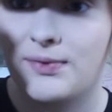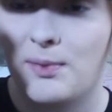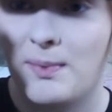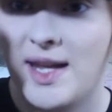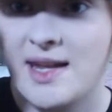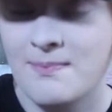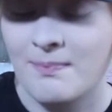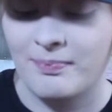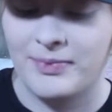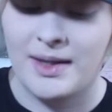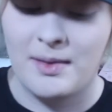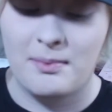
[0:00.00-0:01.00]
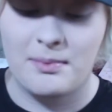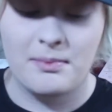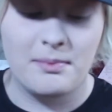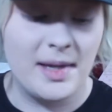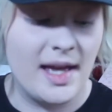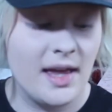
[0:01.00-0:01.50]
for me.
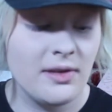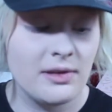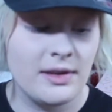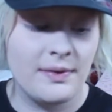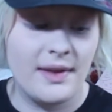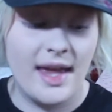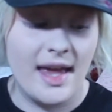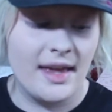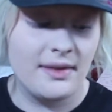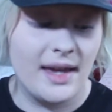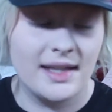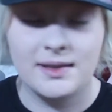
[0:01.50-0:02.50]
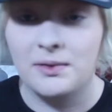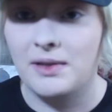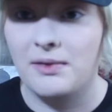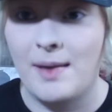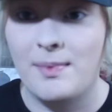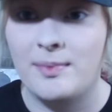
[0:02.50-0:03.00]
But other than that, that's going to
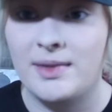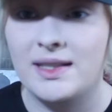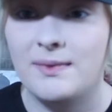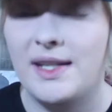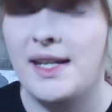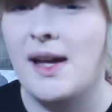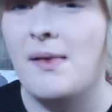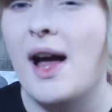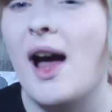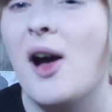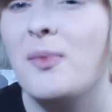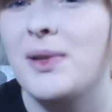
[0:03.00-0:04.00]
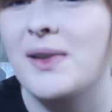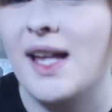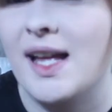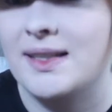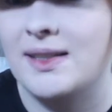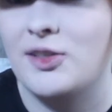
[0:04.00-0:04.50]
wrap up this video. I hope you
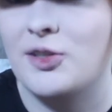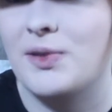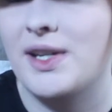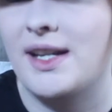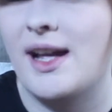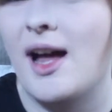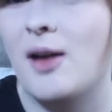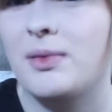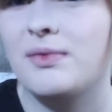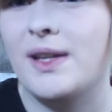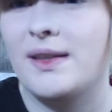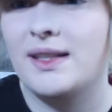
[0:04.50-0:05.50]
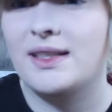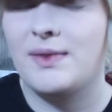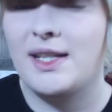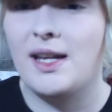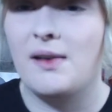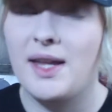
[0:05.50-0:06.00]
guys enjoyed. I hope you found this
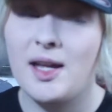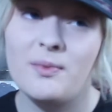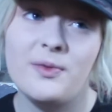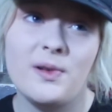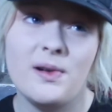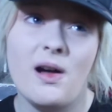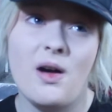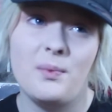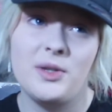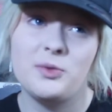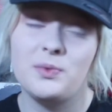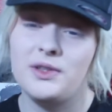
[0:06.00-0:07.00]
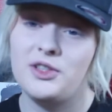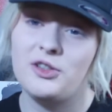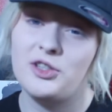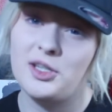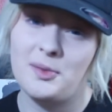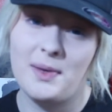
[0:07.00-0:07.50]
video helpful on which ones you
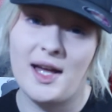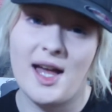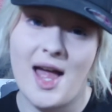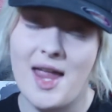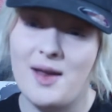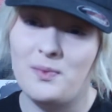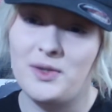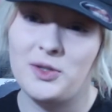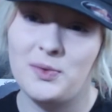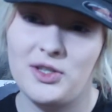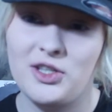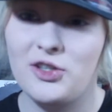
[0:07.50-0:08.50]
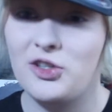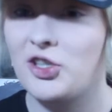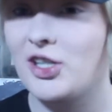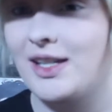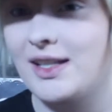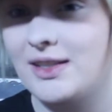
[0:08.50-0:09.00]
should buy and which ones you
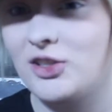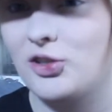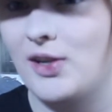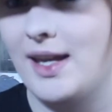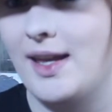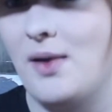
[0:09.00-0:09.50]
should stray